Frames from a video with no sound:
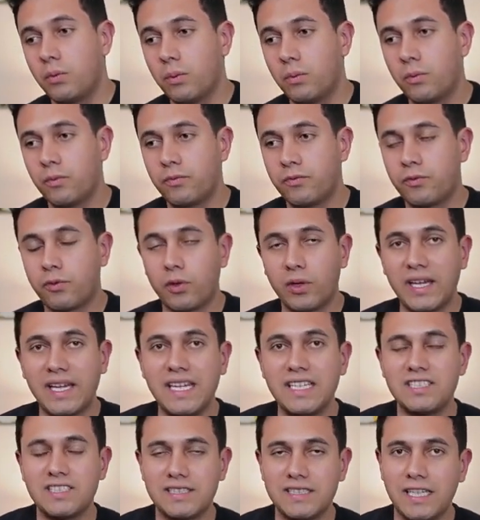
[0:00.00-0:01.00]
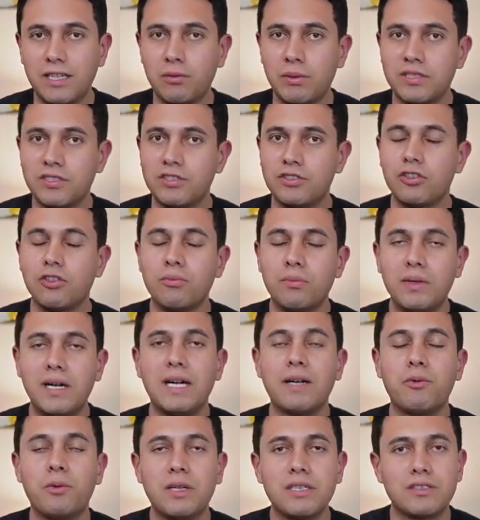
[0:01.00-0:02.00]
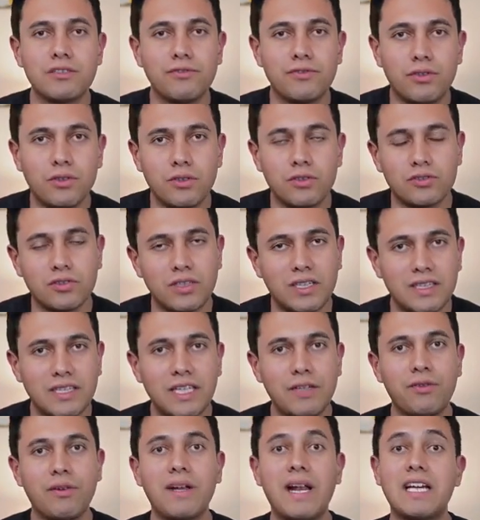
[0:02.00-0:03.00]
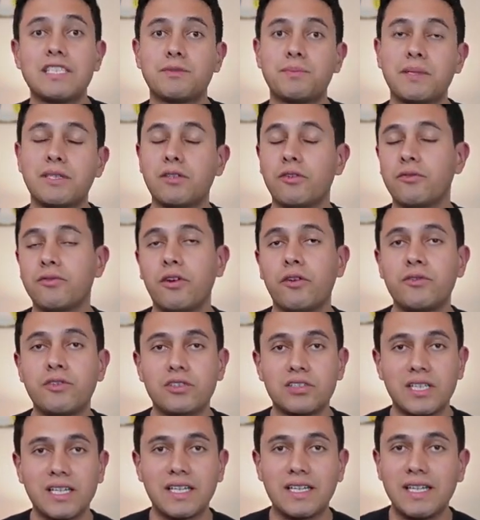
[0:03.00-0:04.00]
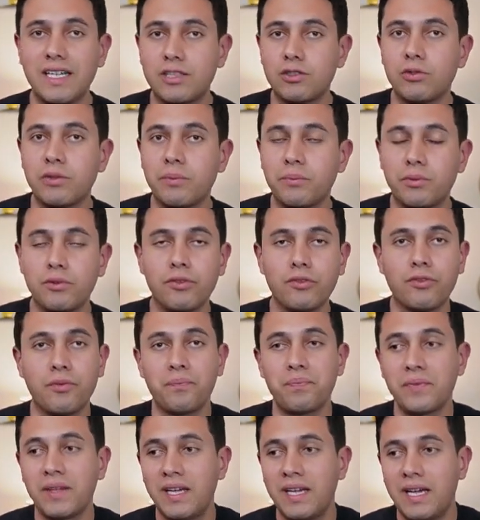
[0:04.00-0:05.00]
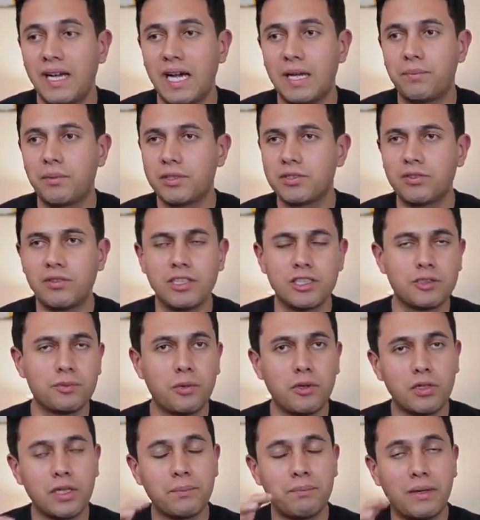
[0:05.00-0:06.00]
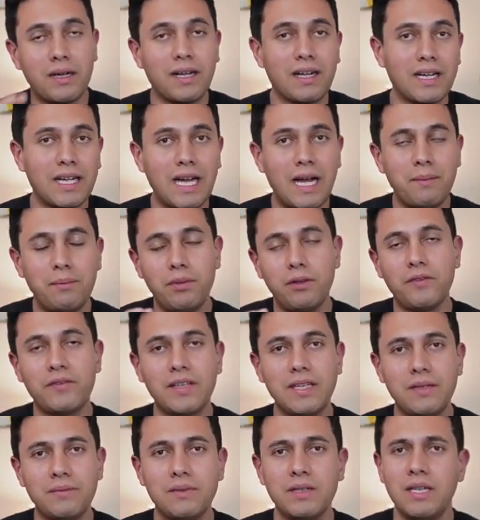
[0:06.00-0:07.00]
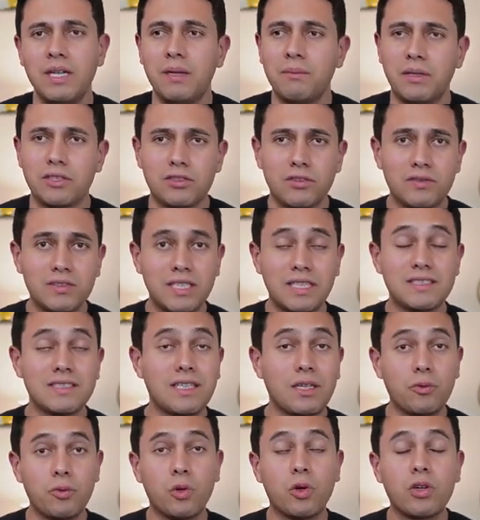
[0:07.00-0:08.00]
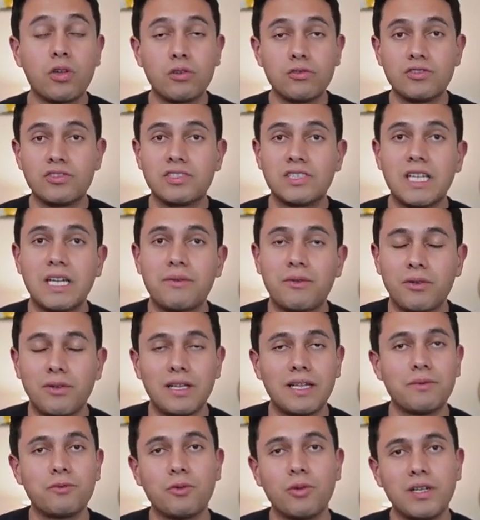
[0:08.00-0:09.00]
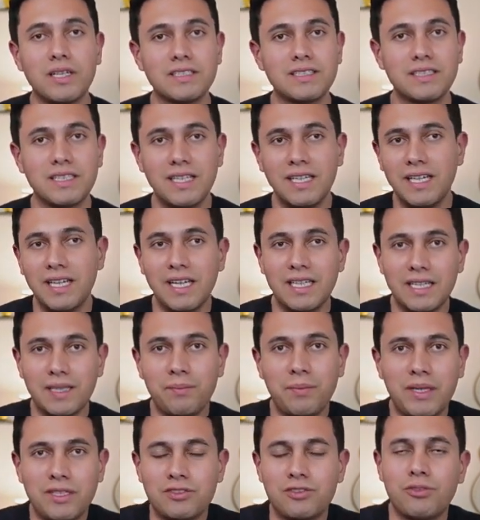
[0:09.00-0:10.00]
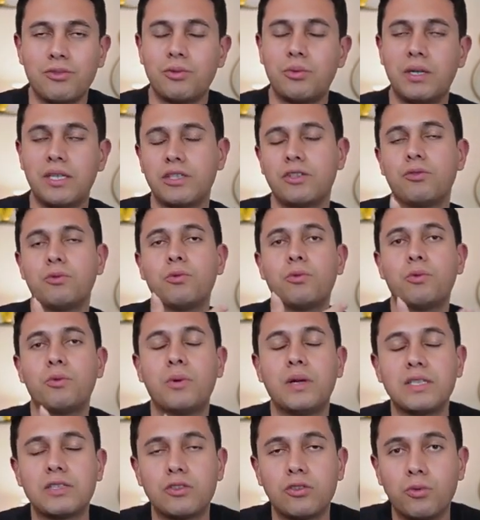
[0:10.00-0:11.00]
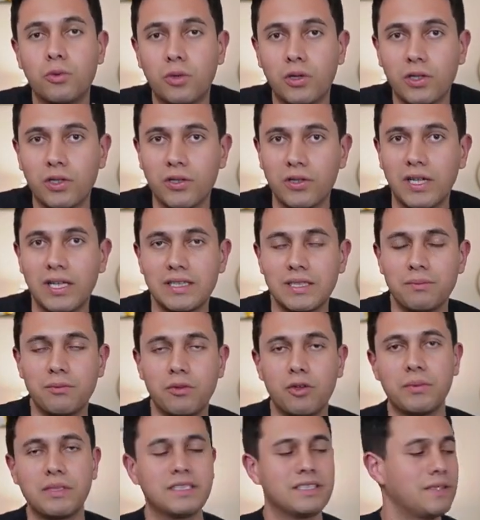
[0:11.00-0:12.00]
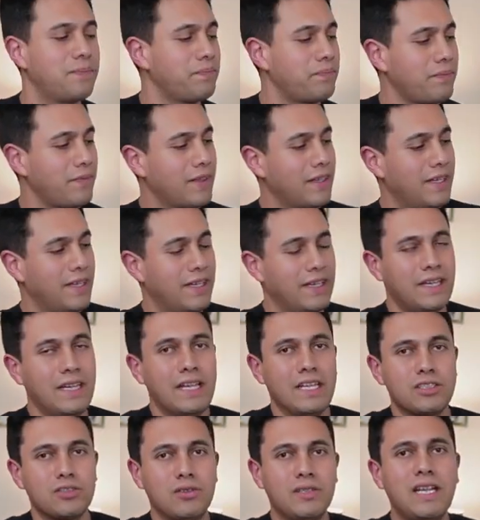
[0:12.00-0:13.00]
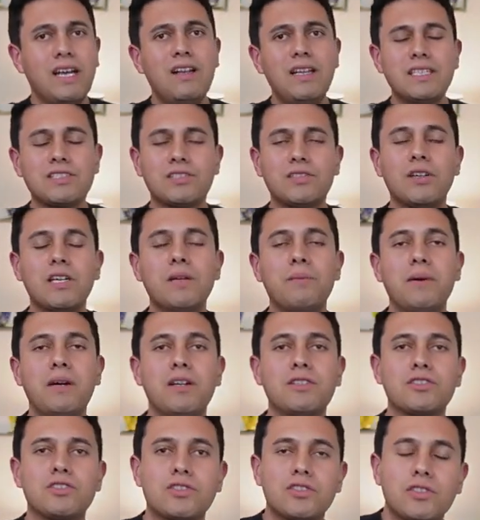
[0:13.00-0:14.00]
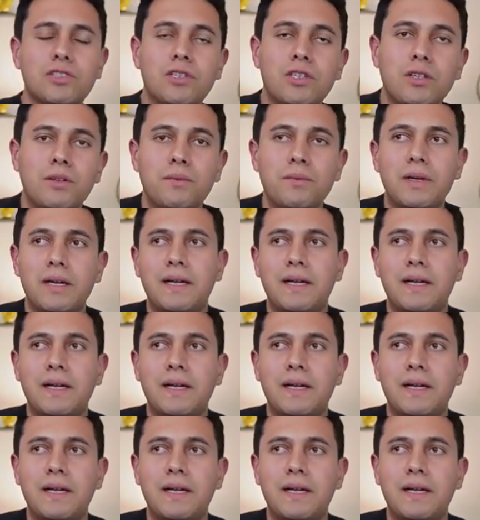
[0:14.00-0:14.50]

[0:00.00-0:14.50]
for each sequence you might want to focus on a different aspect of your technique to improve. I personally spoke about a couple of them, but sometimes I work on several at once. It depends on what you want to work on at the moment. So now let's talk about some